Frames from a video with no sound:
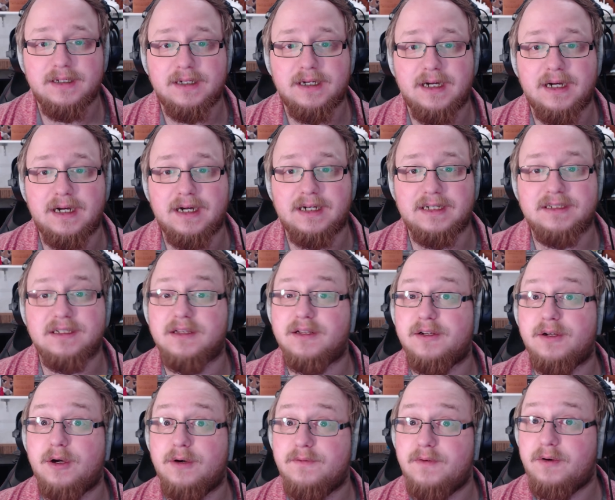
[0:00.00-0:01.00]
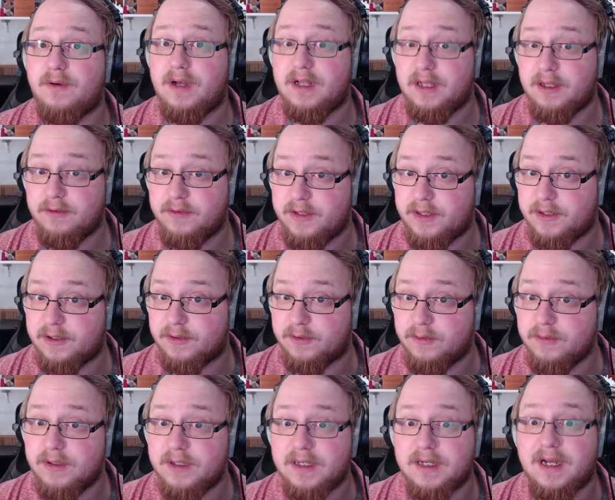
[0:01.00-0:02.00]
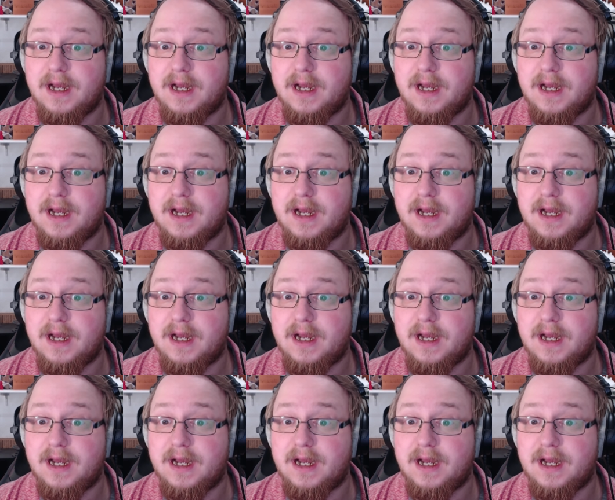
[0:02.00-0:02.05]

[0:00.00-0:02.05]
It's a Lenovo LOQ,